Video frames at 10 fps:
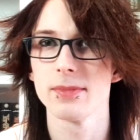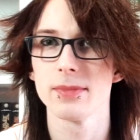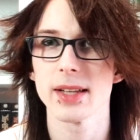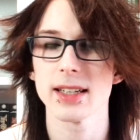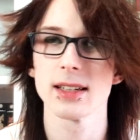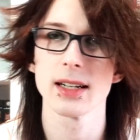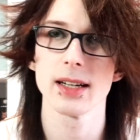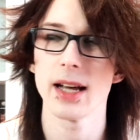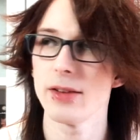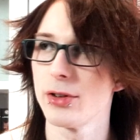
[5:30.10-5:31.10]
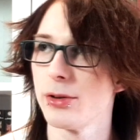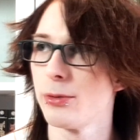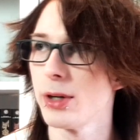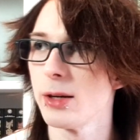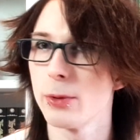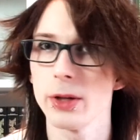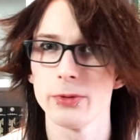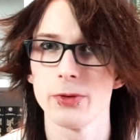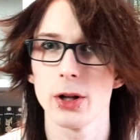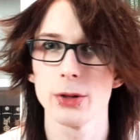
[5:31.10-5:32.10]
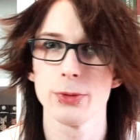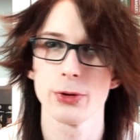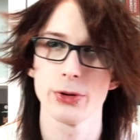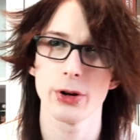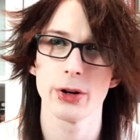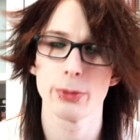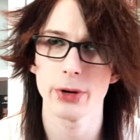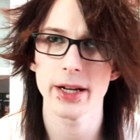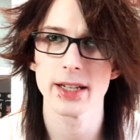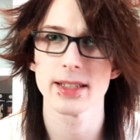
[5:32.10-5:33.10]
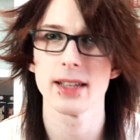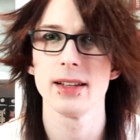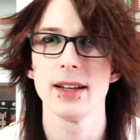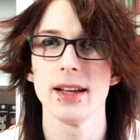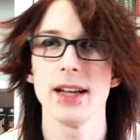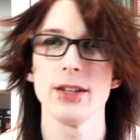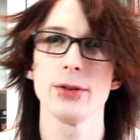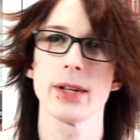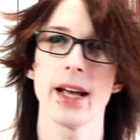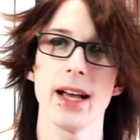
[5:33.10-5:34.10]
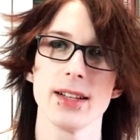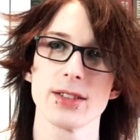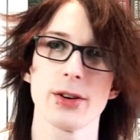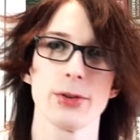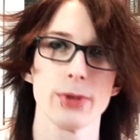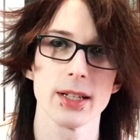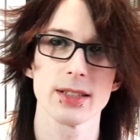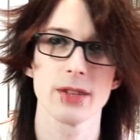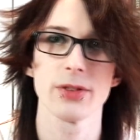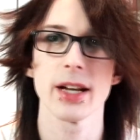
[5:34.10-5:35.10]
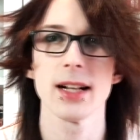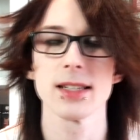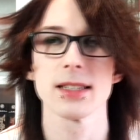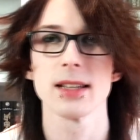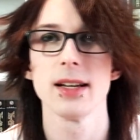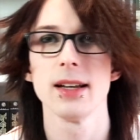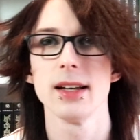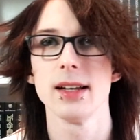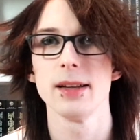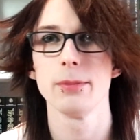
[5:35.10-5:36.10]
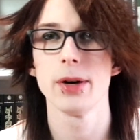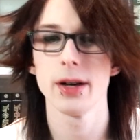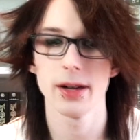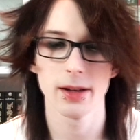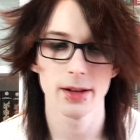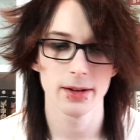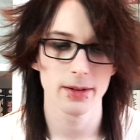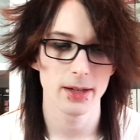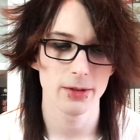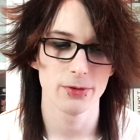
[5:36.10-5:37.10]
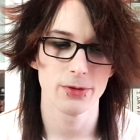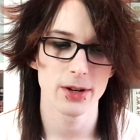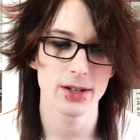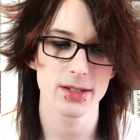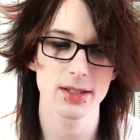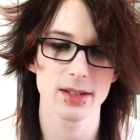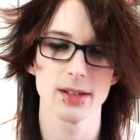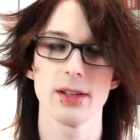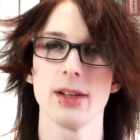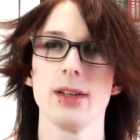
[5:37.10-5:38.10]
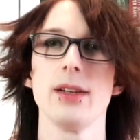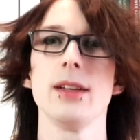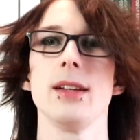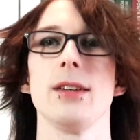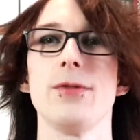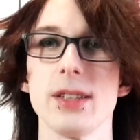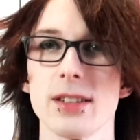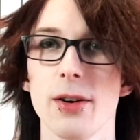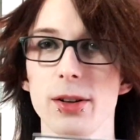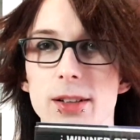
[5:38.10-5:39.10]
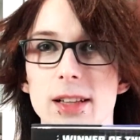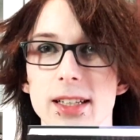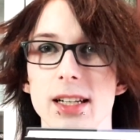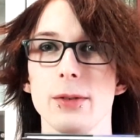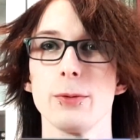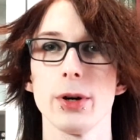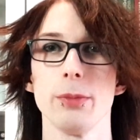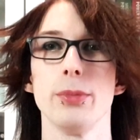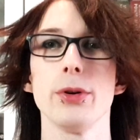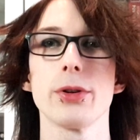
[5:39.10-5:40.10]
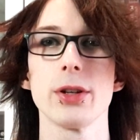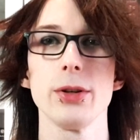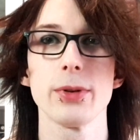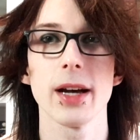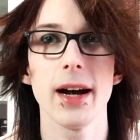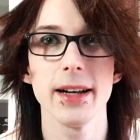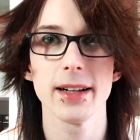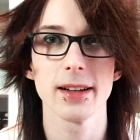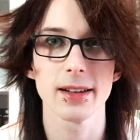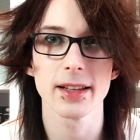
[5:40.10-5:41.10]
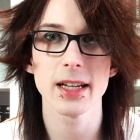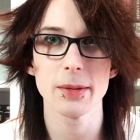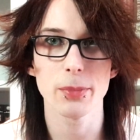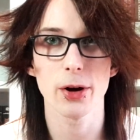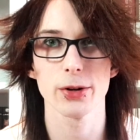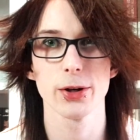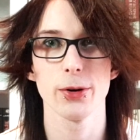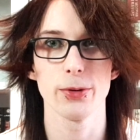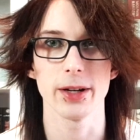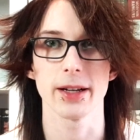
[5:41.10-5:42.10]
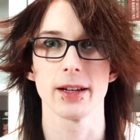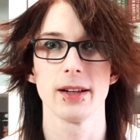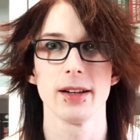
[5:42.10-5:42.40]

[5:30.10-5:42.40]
technically after reading one volume you're on a break and you can start reading something else. But if it's all collected in one book, you kinda keep on going